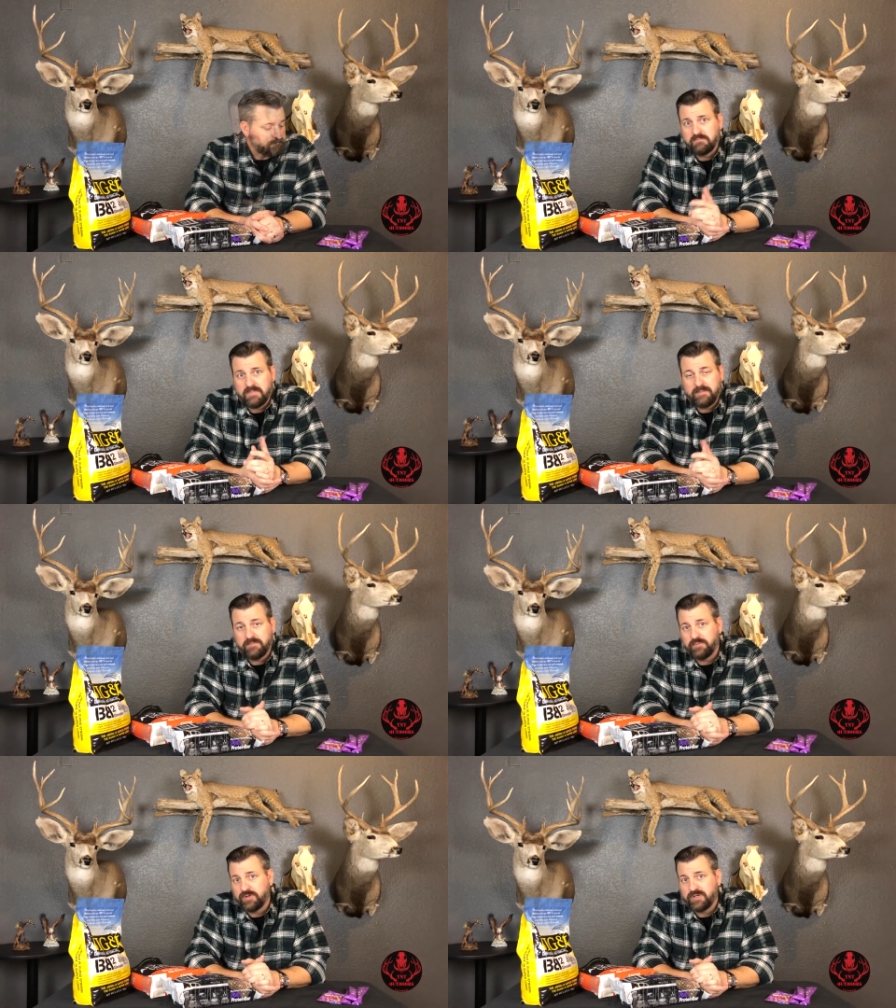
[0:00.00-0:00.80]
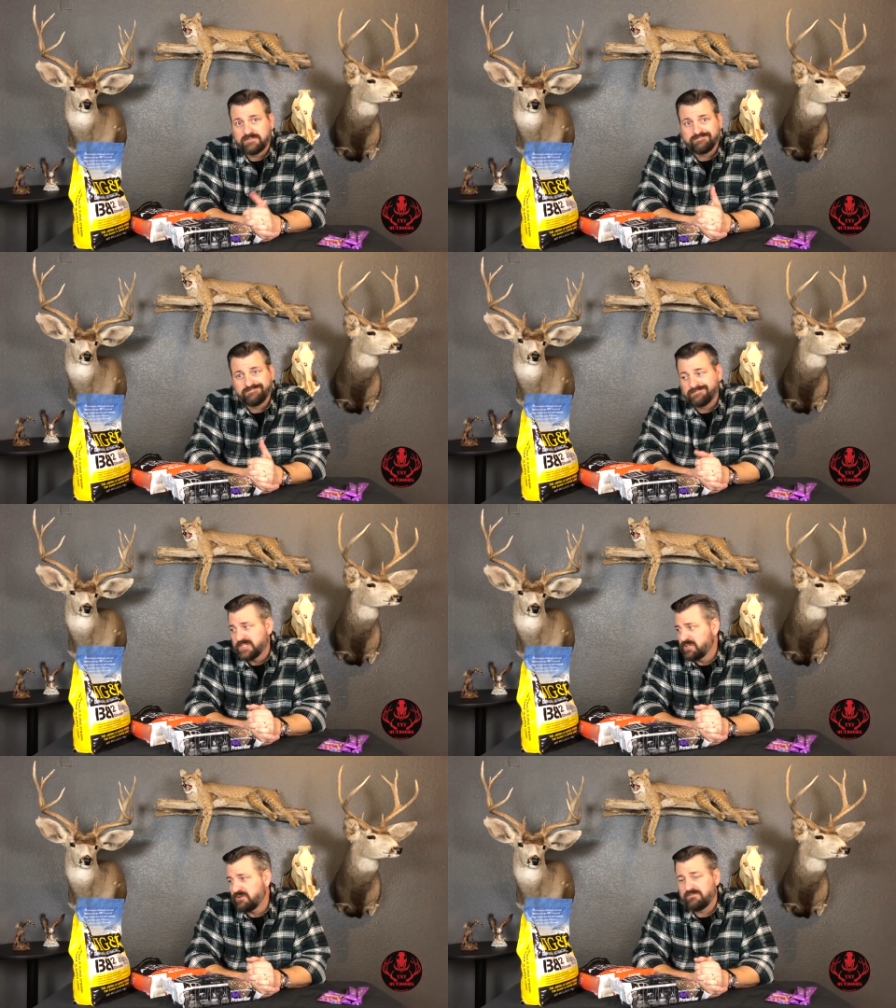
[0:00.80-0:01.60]
Maybe put,
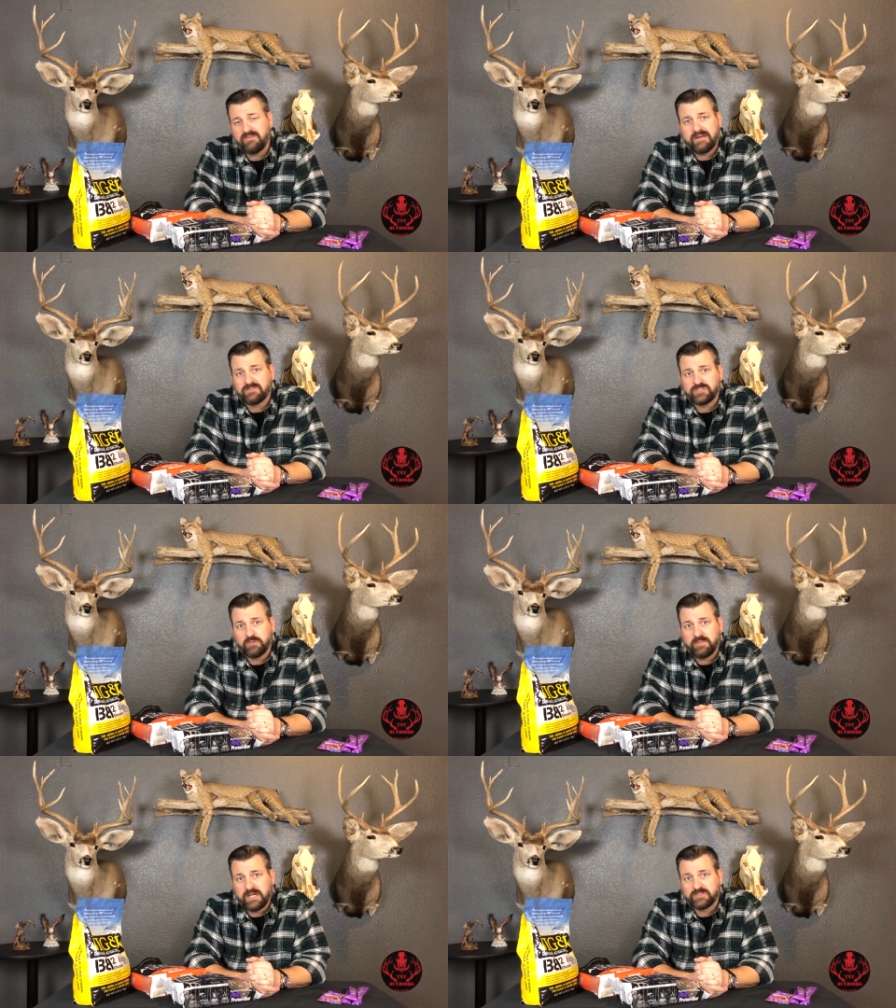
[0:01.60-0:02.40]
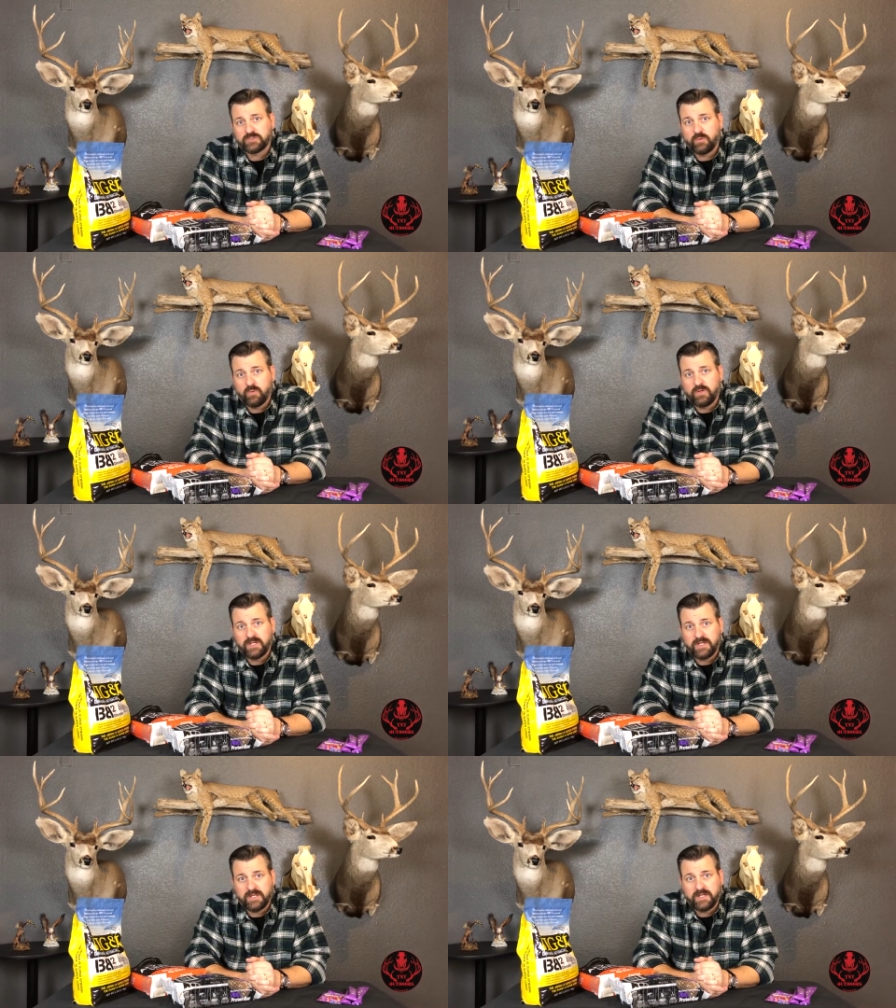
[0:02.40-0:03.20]
5 or so pounds of corn
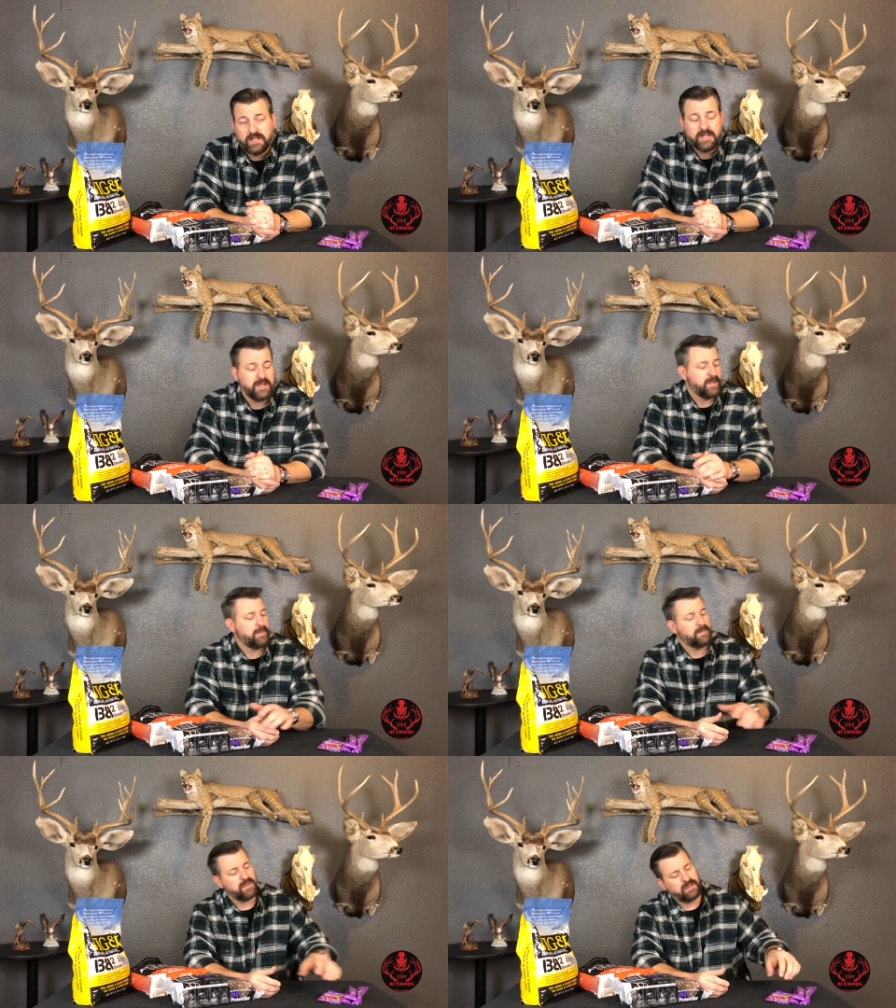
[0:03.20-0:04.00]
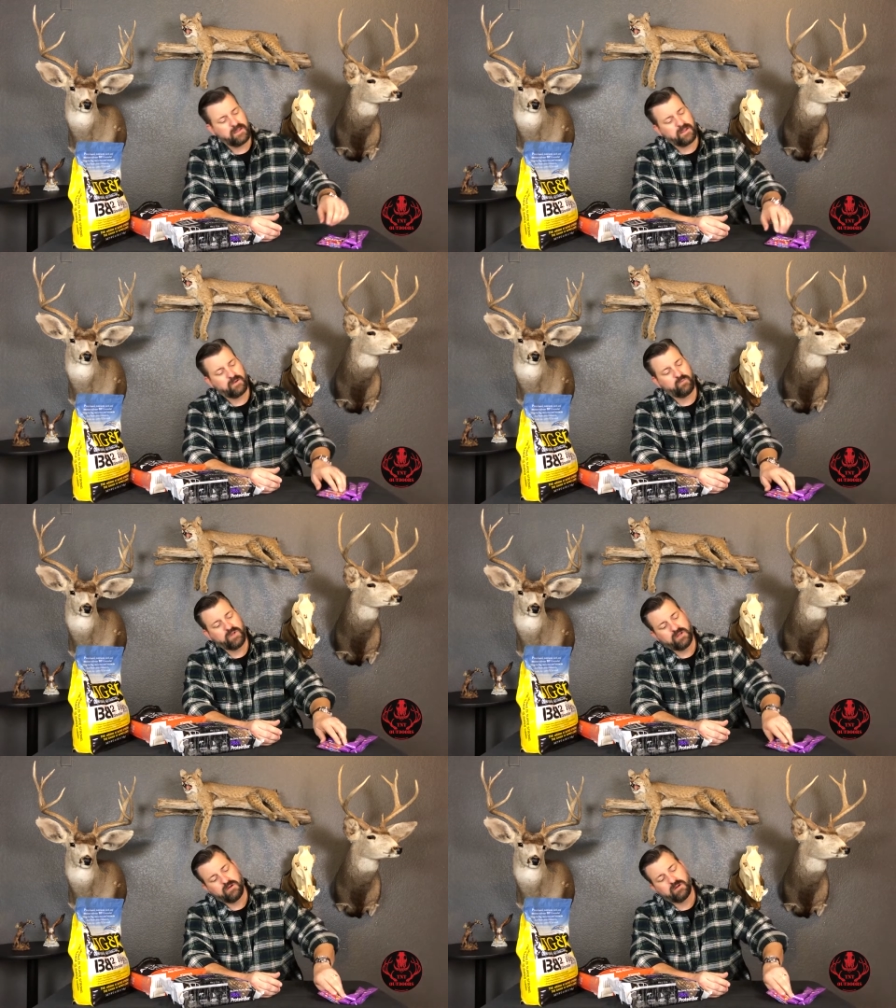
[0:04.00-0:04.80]
in it. And then
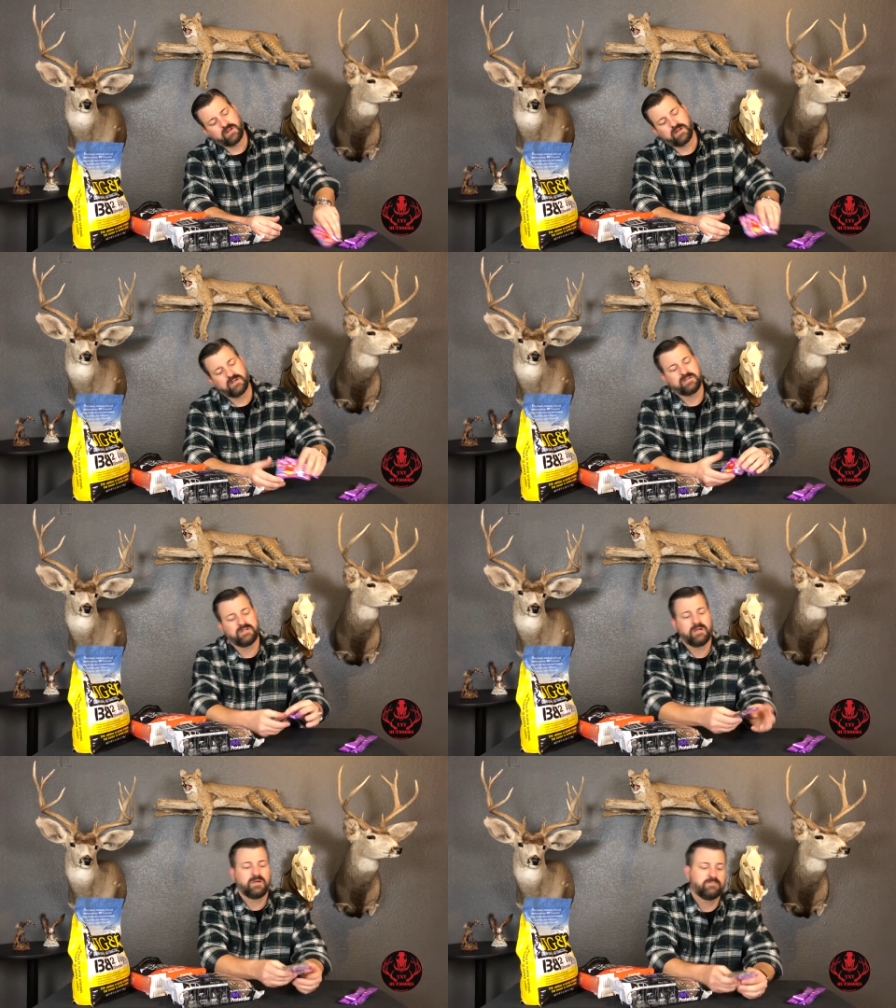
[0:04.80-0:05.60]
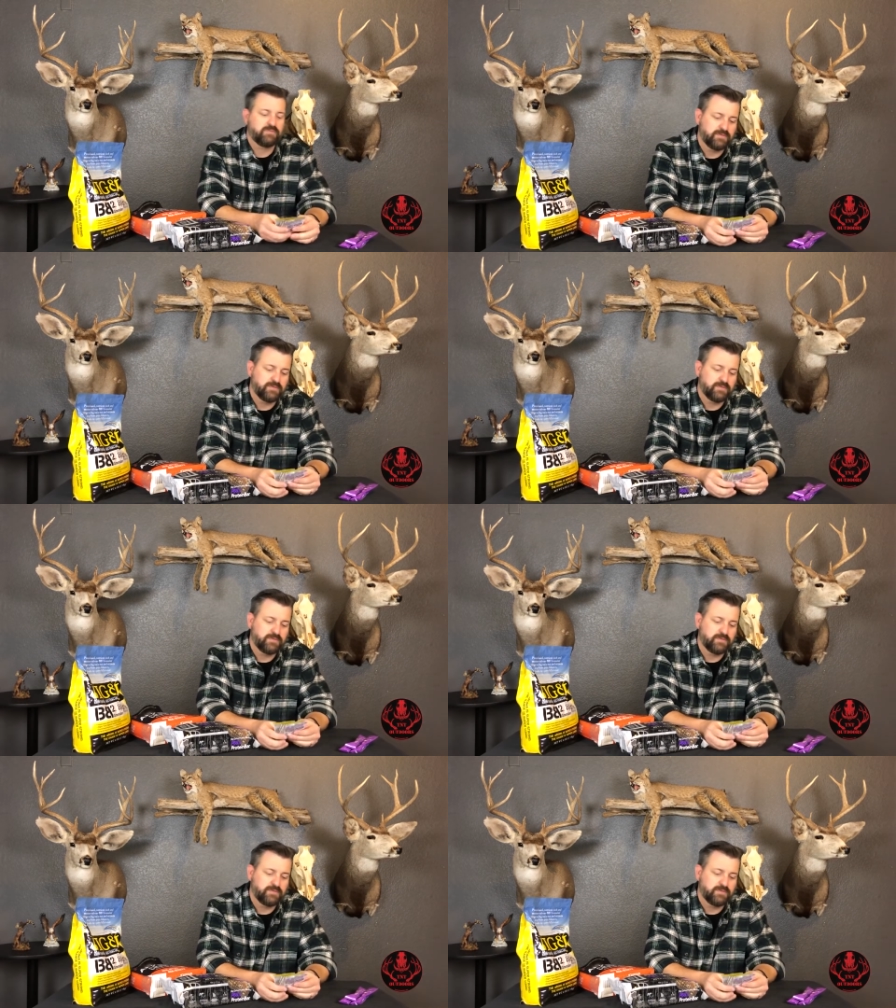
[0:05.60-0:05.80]
we are going to dump